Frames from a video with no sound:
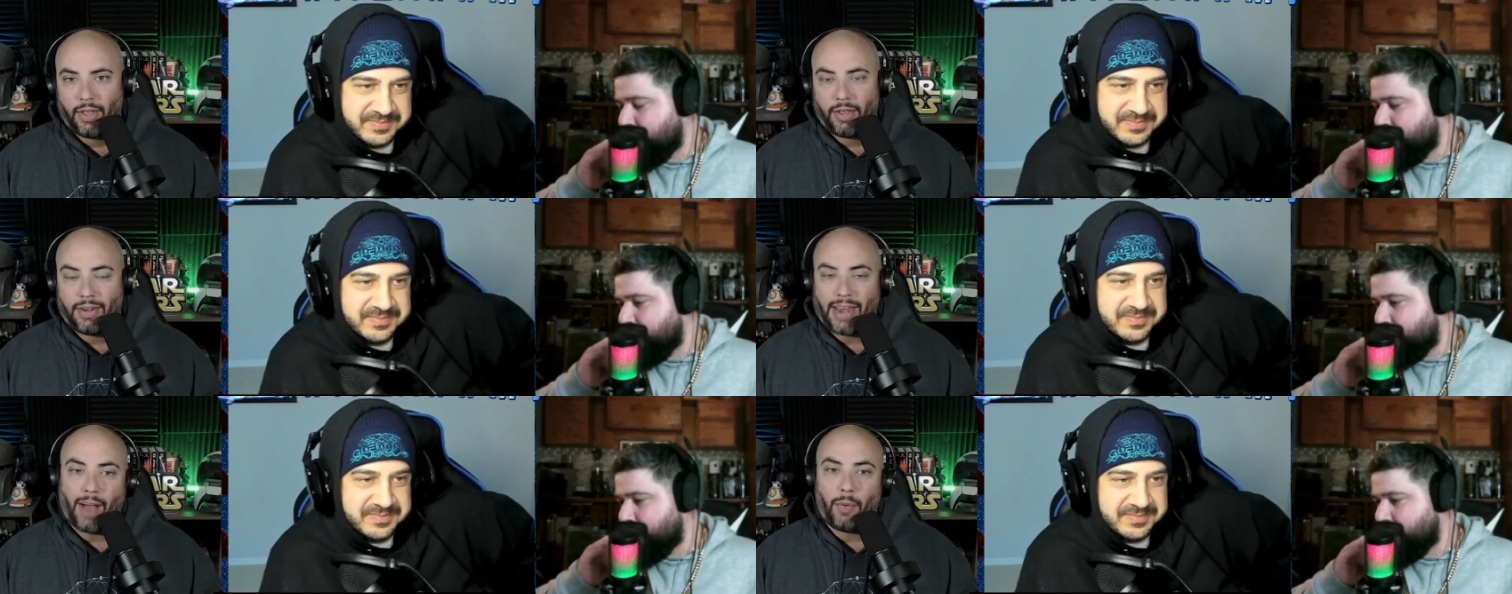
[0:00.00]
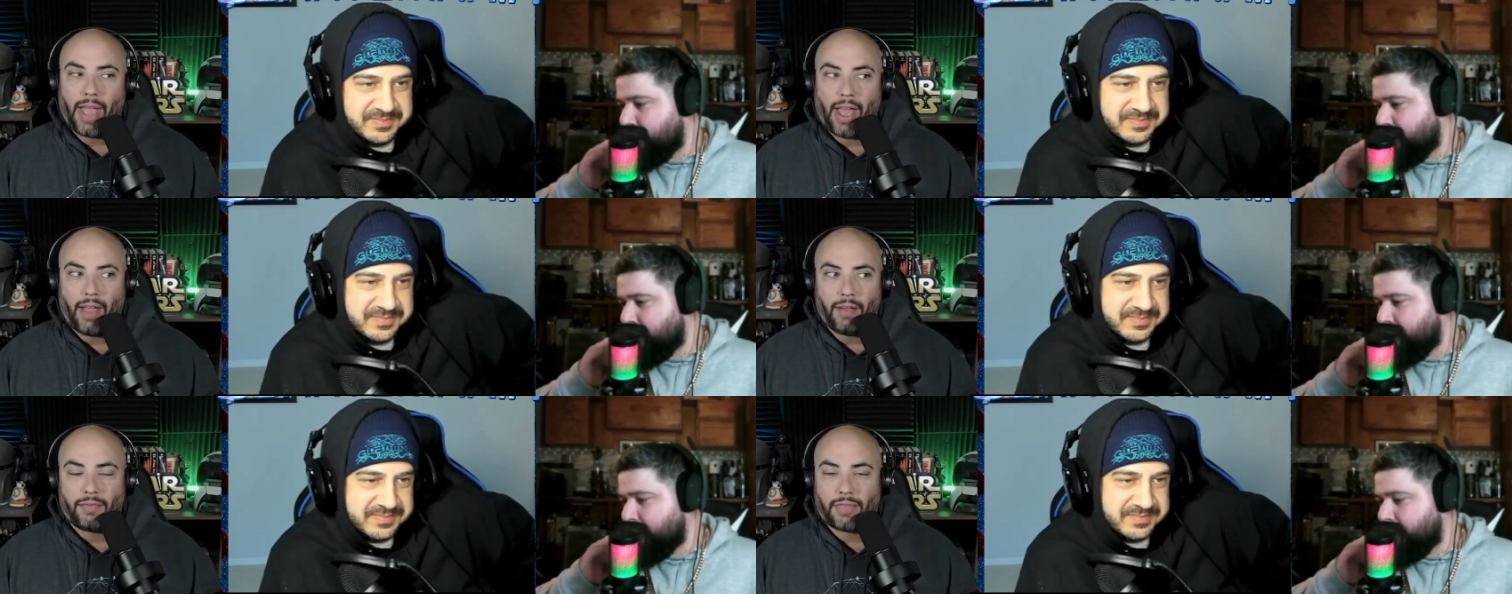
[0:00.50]
Speaker 1: Now we
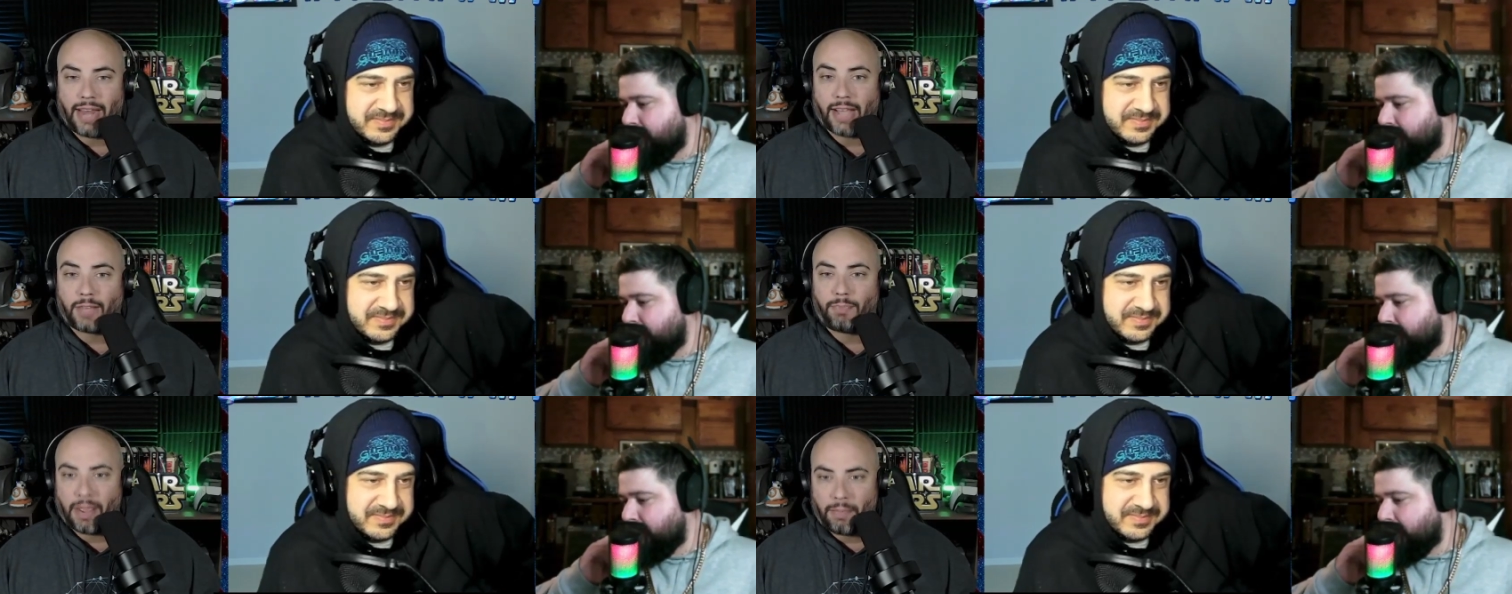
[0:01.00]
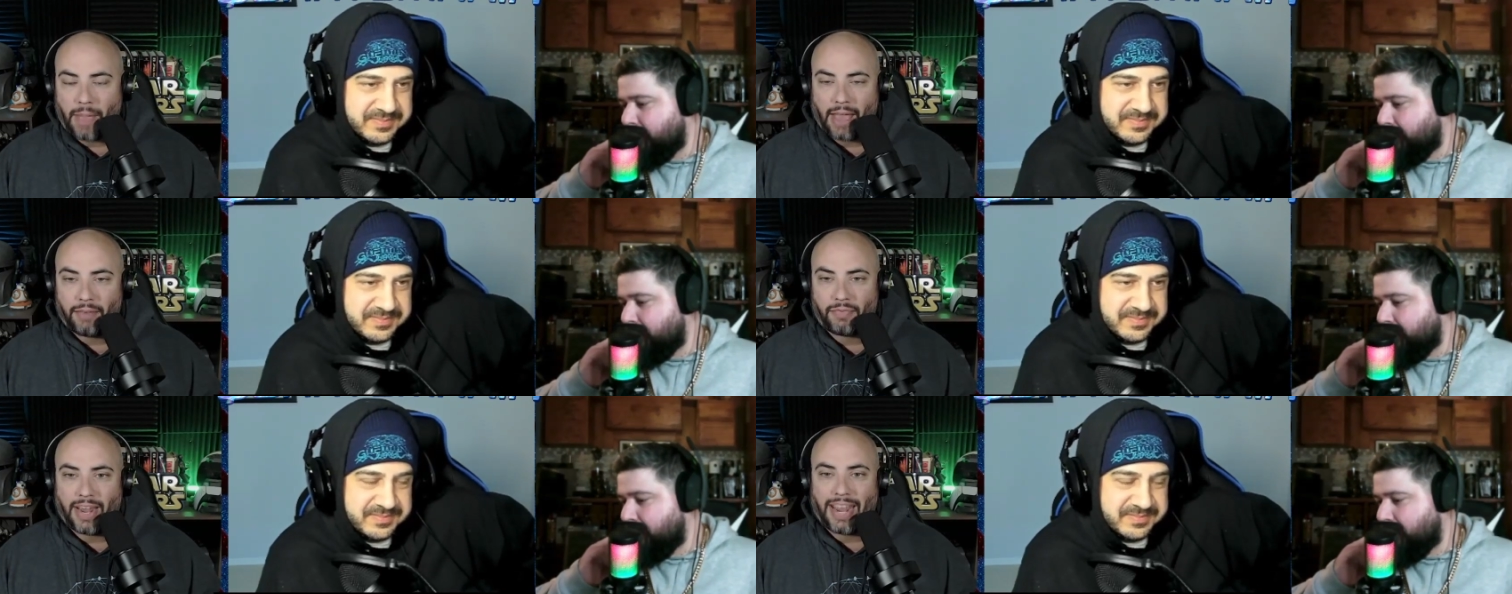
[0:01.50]
have the next big bad
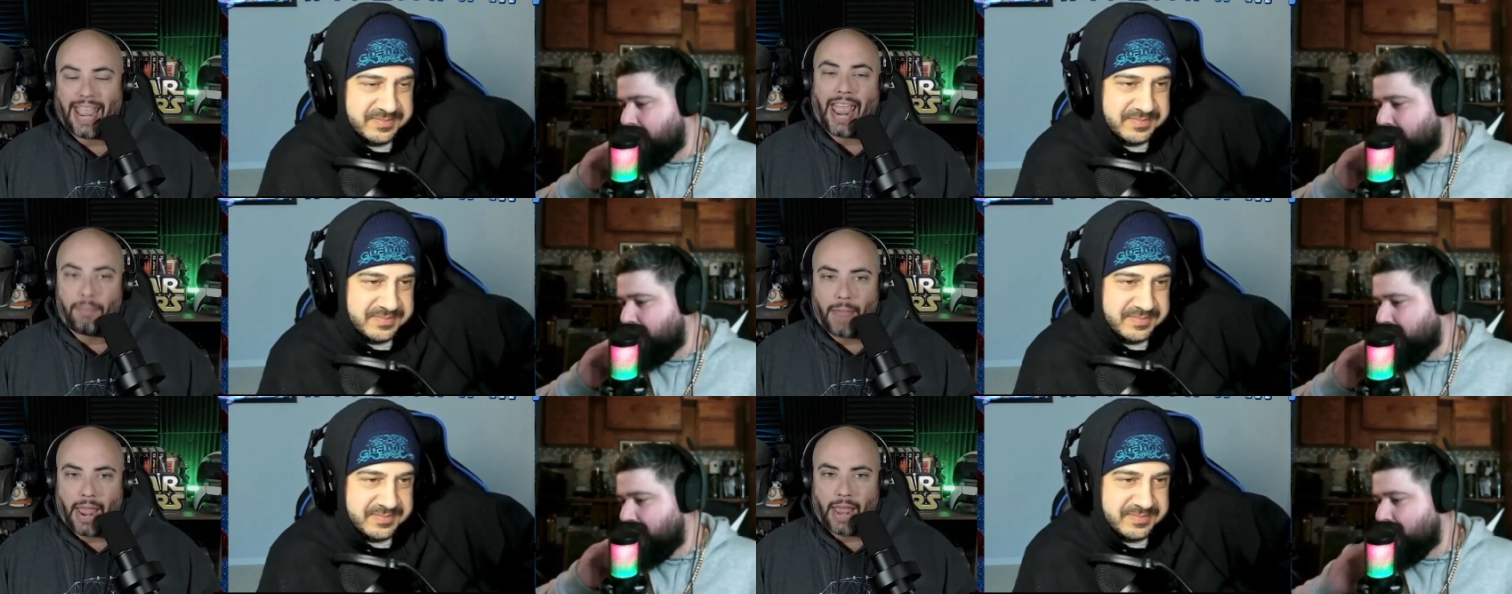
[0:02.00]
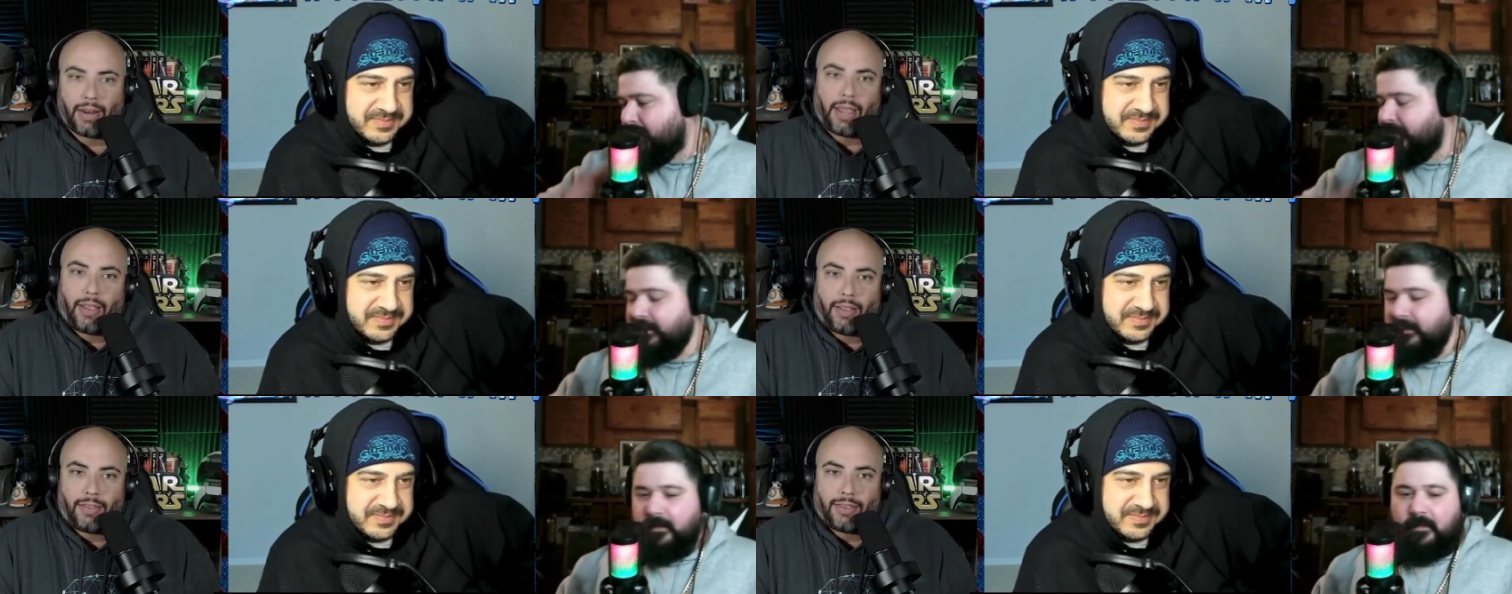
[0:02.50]
fighting Ant-Man.
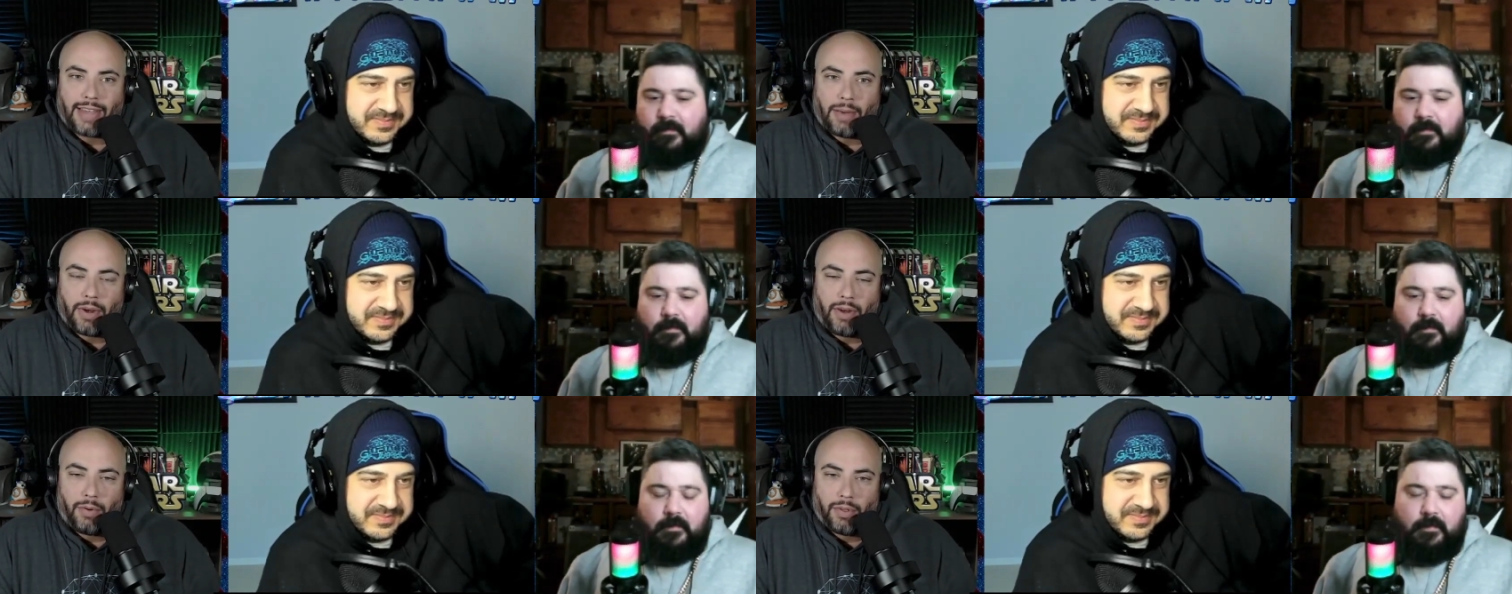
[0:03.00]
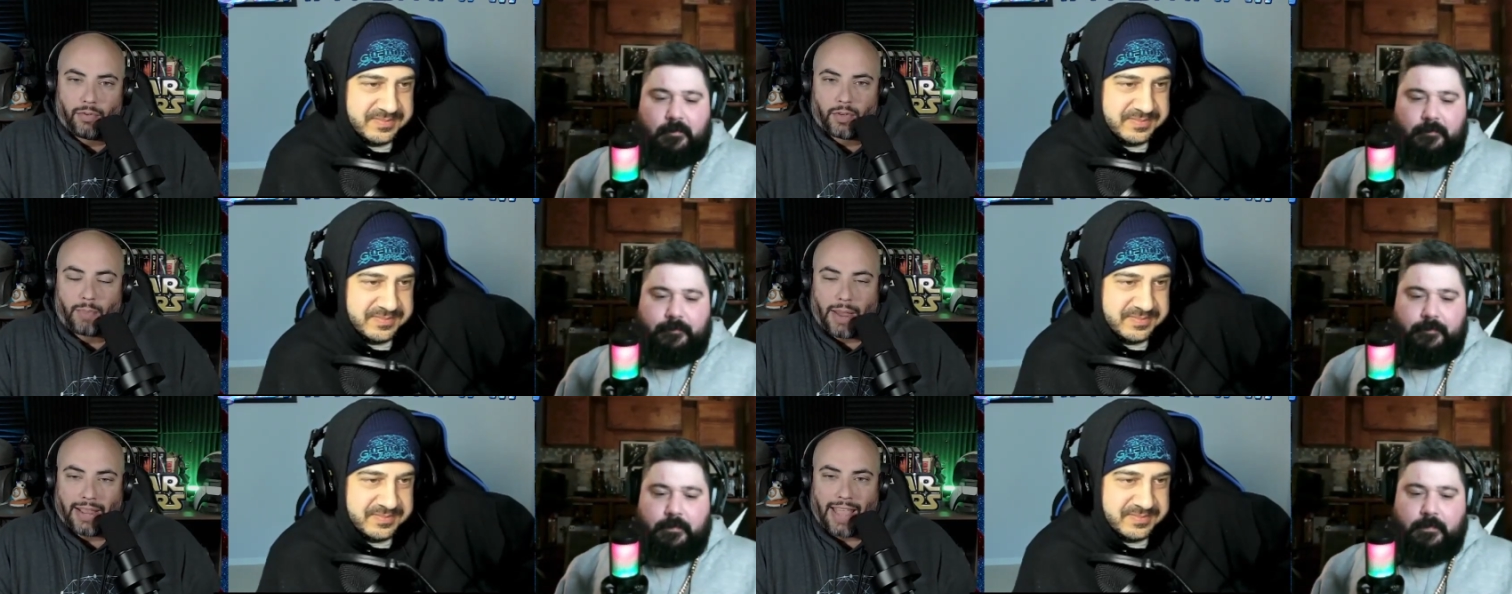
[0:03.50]
Does anybody really
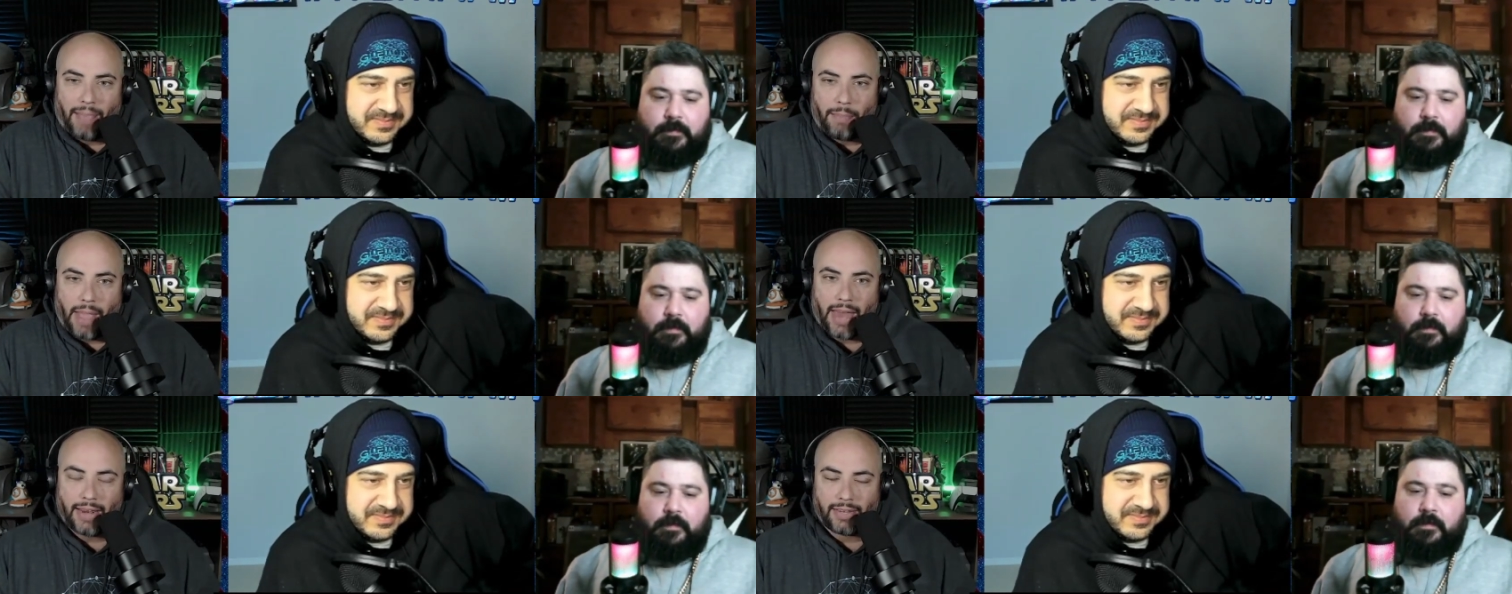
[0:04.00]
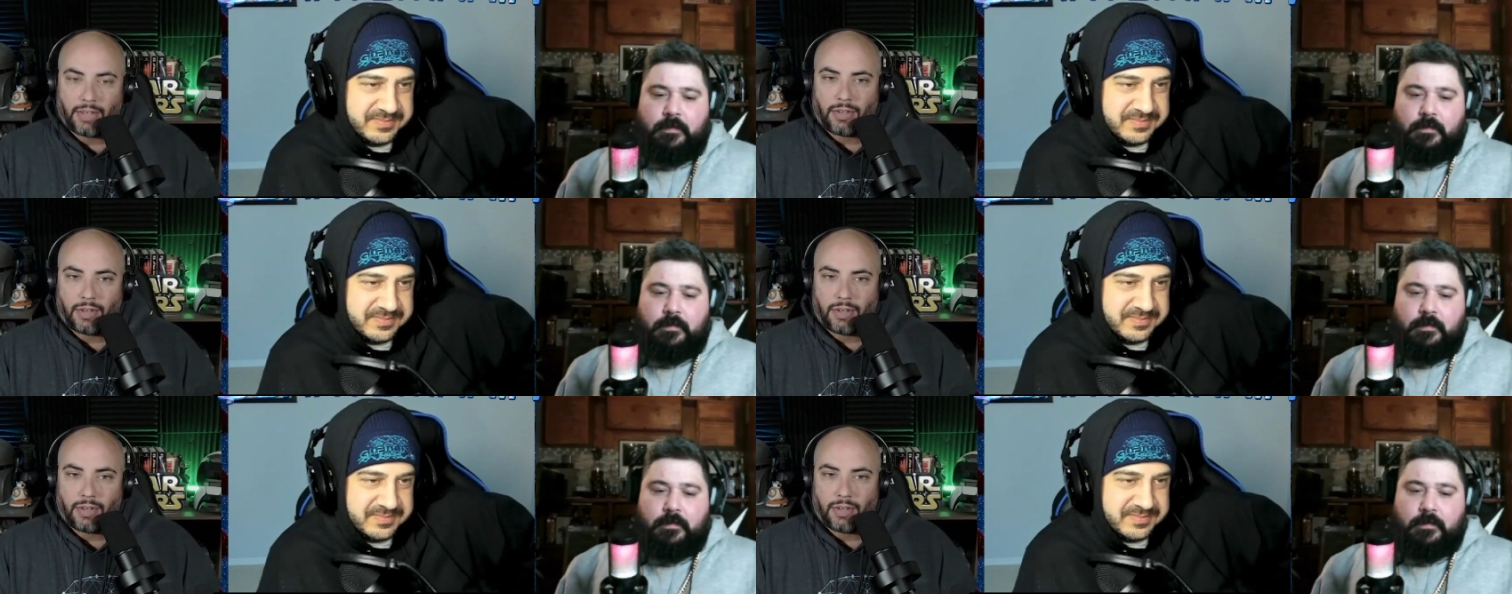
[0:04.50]
respect Ant-Man as this